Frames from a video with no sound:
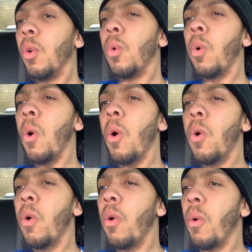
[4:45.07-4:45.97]

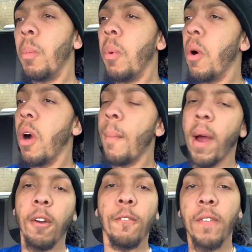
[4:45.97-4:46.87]
Whew. Boy, I'm
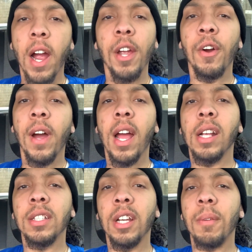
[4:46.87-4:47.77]
about to fire your
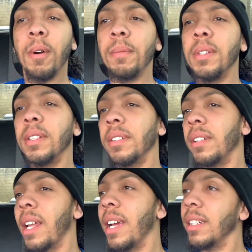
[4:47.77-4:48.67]
ass up, homie.
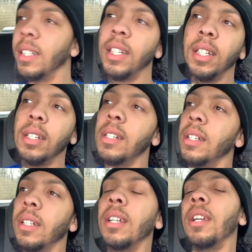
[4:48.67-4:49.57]
Like,
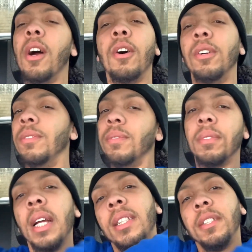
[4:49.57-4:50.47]
yo,
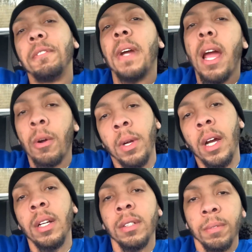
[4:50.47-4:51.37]
that shit foul,
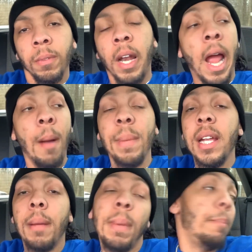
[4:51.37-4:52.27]
cuz. Like, I,
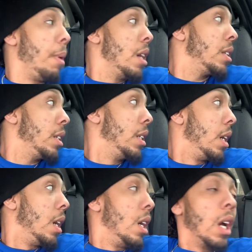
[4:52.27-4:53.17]
me, me personally,
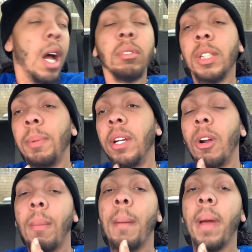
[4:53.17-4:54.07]
I'm just speaking
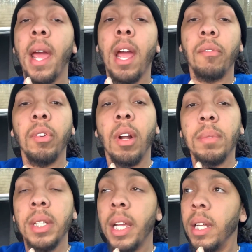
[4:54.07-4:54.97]
on my behalf. You know what I'm
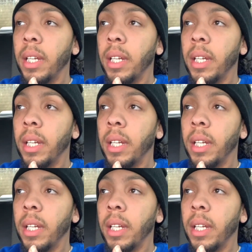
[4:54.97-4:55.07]
saying?